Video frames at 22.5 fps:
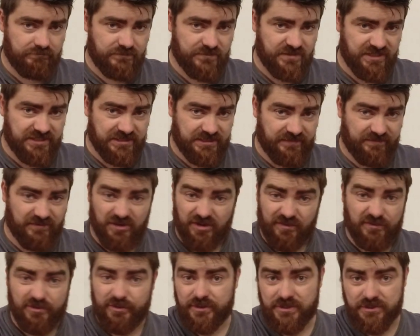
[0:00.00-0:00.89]

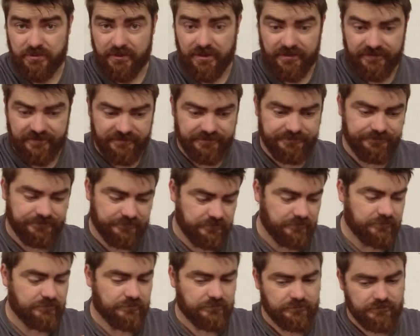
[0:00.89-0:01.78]
65 quid's worth
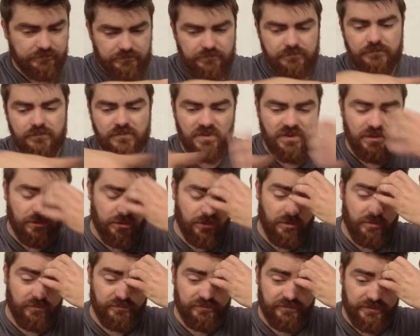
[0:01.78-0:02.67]

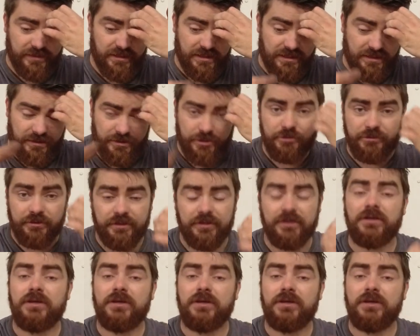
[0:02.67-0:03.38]
of coolant.